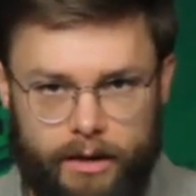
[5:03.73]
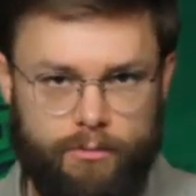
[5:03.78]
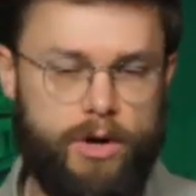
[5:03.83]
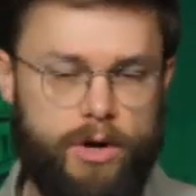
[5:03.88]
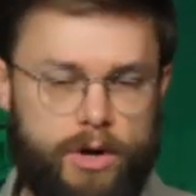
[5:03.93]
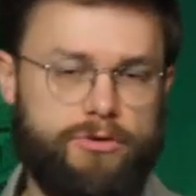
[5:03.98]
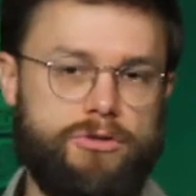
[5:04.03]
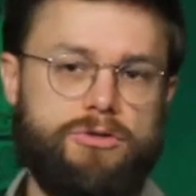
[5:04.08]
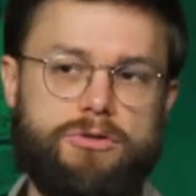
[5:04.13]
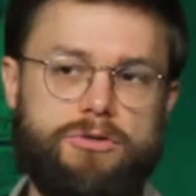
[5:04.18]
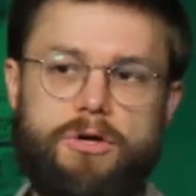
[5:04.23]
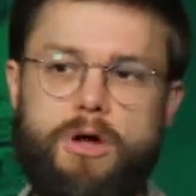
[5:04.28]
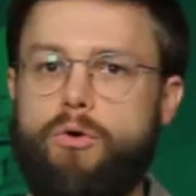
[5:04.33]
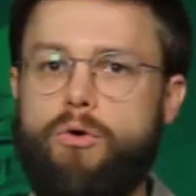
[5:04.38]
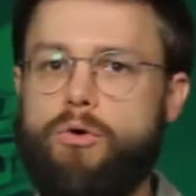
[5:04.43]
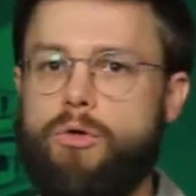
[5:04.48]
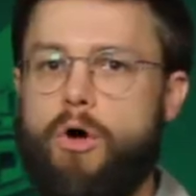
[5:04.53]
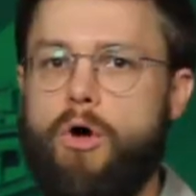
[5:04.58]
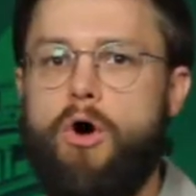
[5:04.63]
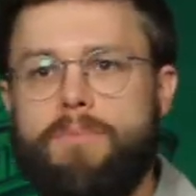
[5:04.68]
whether you're in
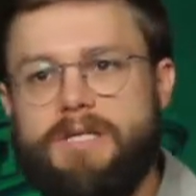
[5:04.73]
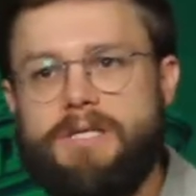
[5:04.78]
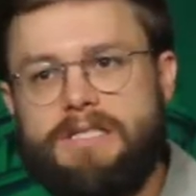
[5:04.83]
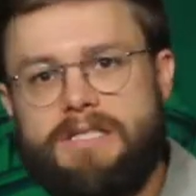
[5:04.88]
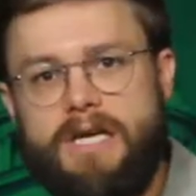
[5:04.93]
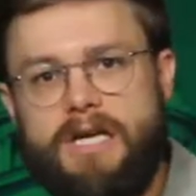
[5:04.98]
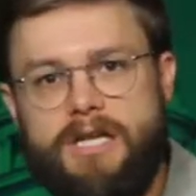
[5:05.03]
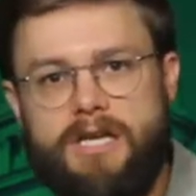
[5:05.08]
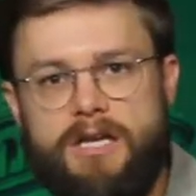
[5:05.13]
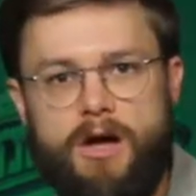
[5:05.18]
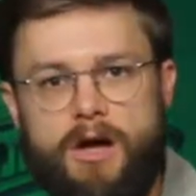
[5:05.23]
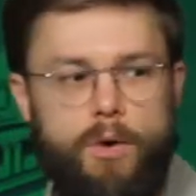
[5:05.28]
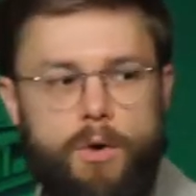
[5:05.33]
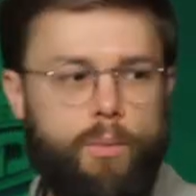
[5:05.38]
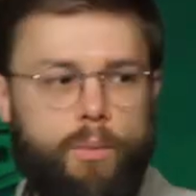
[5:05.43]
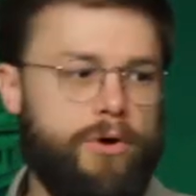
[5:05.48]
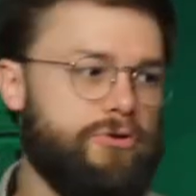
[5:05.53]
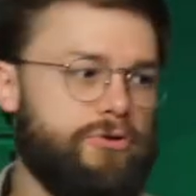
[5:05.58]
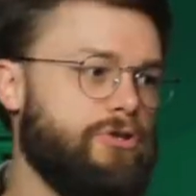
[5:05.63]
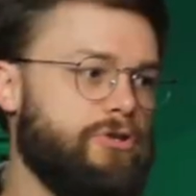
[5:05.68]
Oklahoma City,
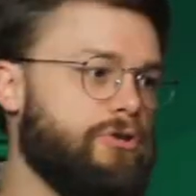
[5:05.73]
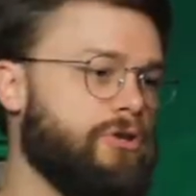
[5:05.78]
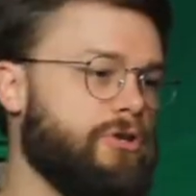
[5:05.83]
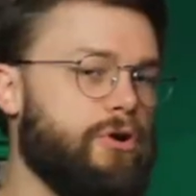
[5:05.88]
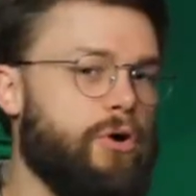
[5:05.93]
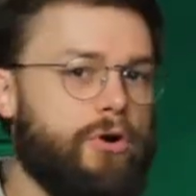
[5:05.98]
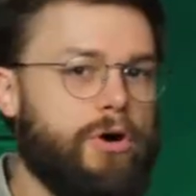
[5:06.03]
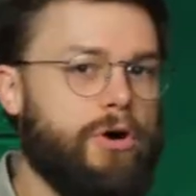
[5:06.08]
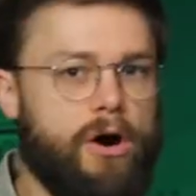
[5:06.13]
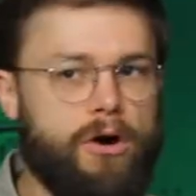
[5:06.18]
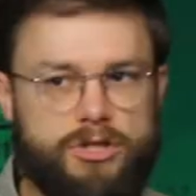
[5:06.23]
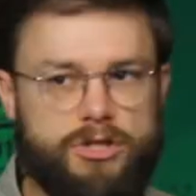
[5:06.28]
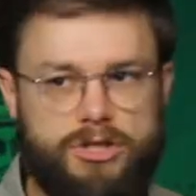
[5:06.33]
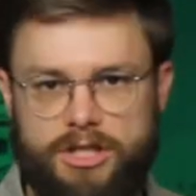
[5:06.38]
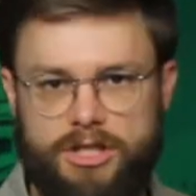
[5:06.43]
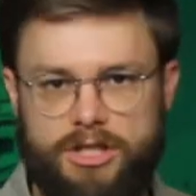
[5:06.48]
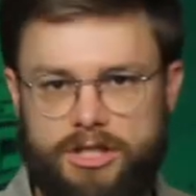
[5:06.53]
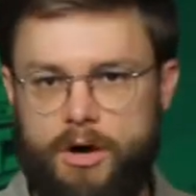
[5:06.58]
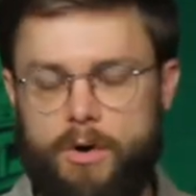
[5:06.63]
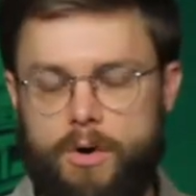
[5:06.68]
whether you're in
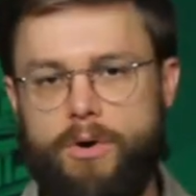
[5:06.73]
Okarche,